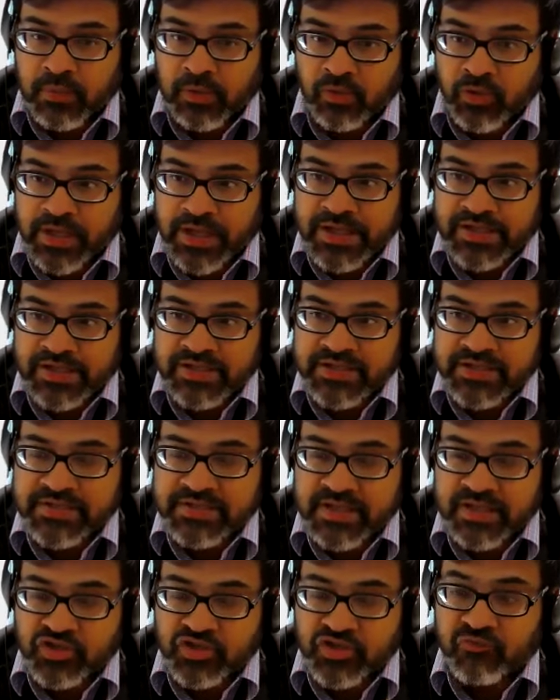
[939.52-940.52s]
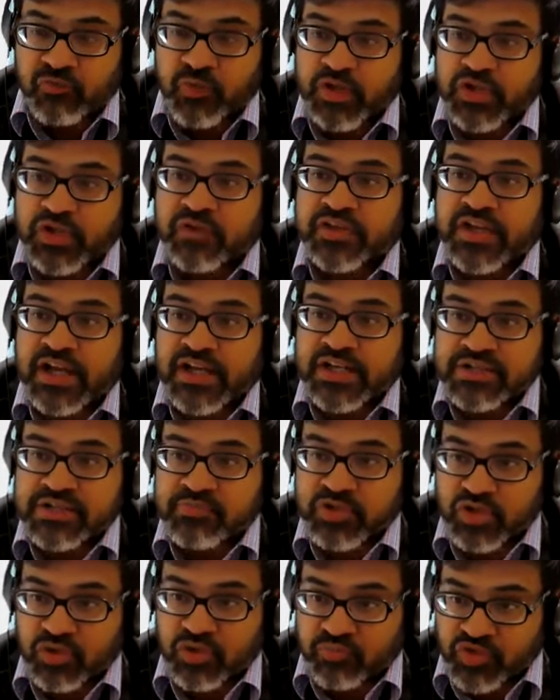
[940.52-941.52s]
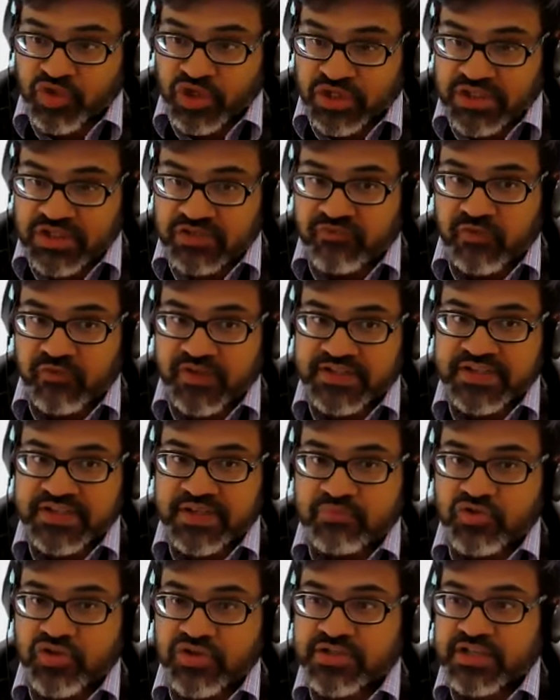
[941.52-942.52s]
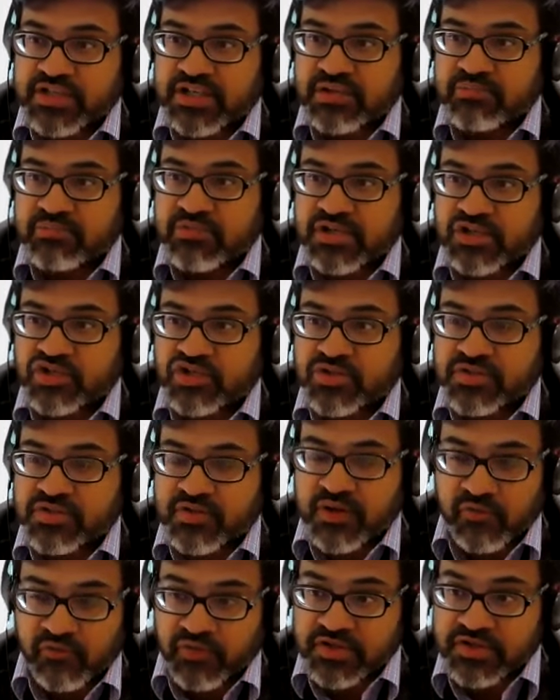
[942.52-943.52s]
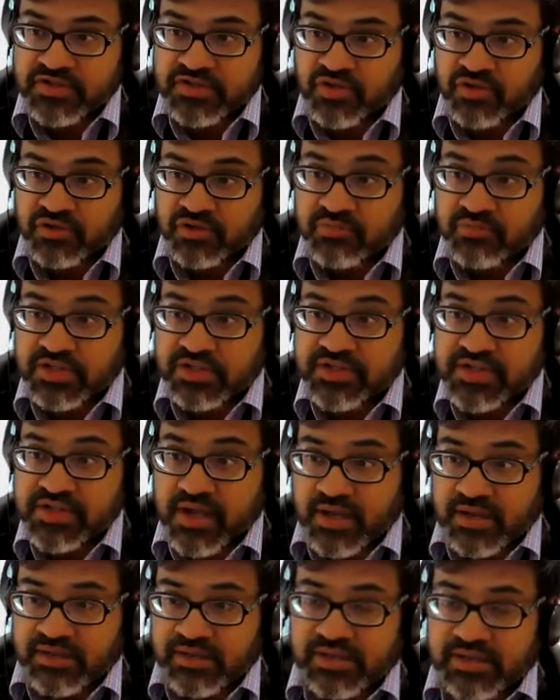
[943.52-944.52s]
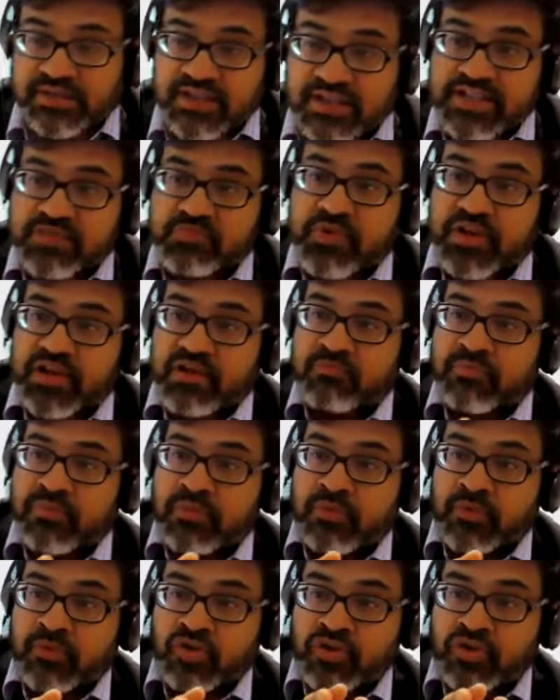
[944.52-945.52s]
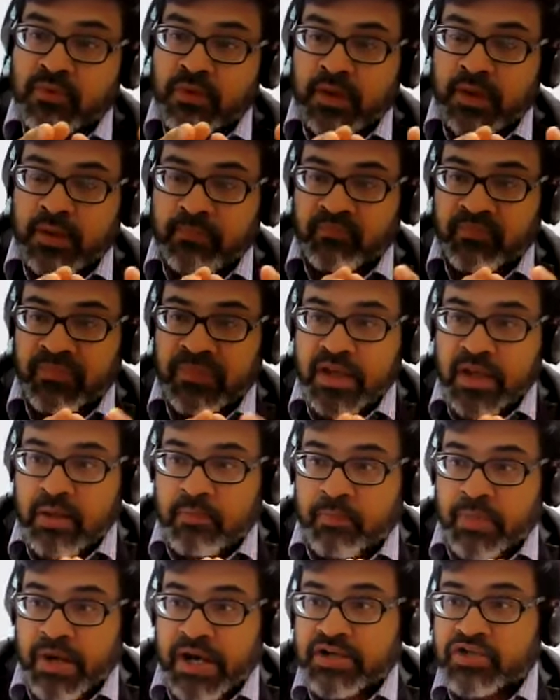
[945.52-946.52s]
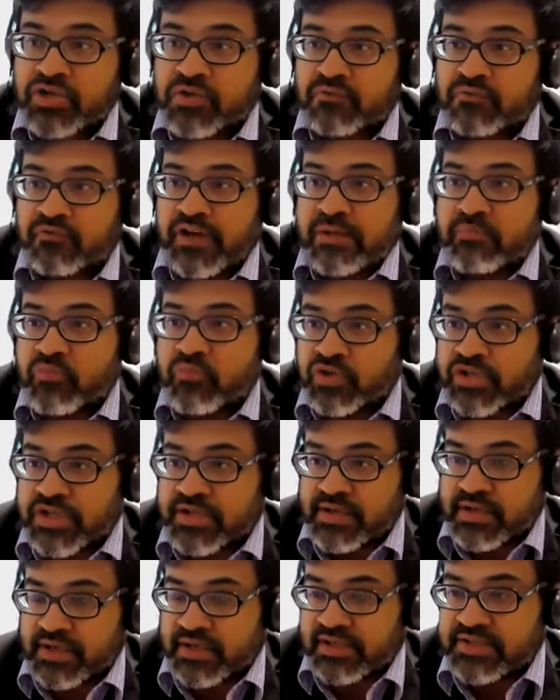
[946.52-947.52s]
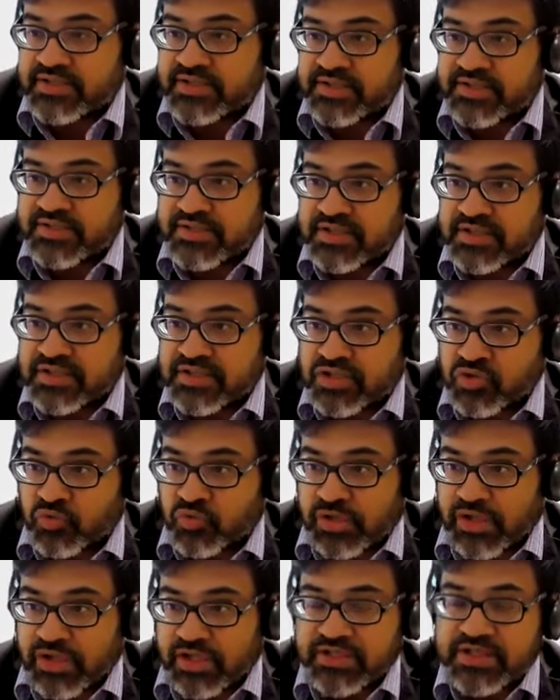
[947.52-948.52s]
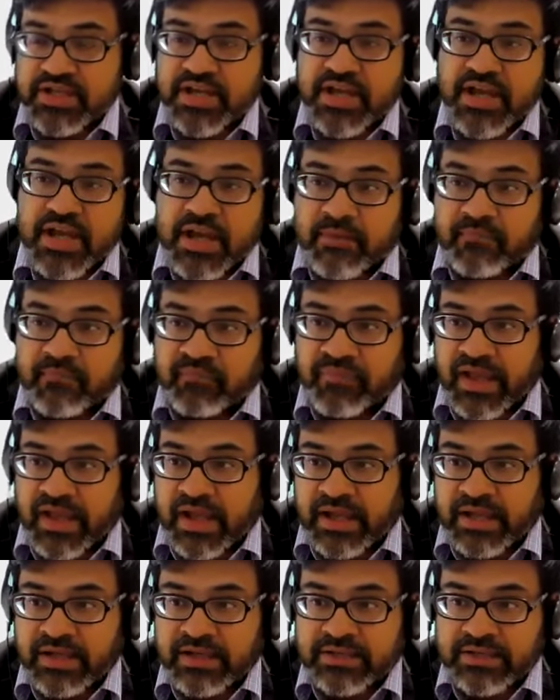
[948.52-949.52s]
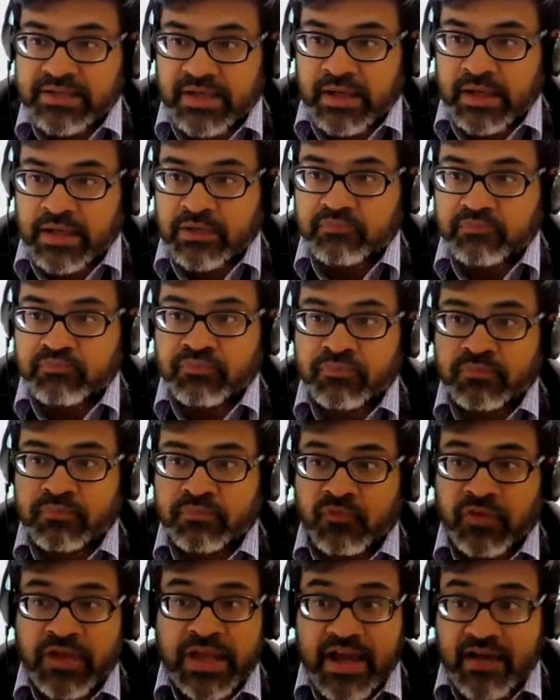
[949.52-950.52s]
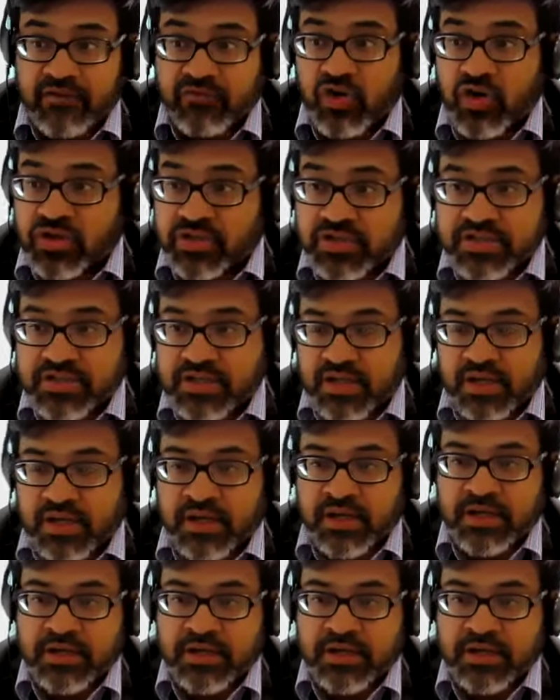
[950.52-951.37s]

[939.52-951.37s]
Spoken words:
look at is achievement of the ultimate objective of exceptions and limitations reference documents, that these become part of WIPO technical assistance toolkit. And we have not